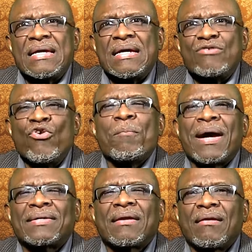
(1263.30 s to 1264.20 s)

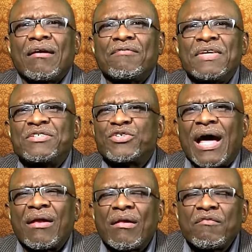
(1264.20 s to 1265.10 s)
romantic love needs
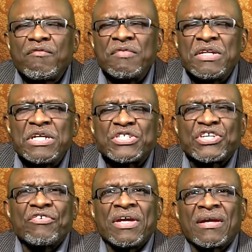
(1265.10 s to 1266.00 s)
a lot of
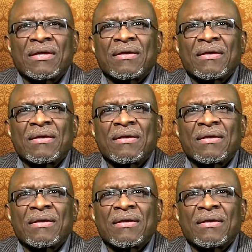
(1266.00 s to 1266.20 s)
nurturing,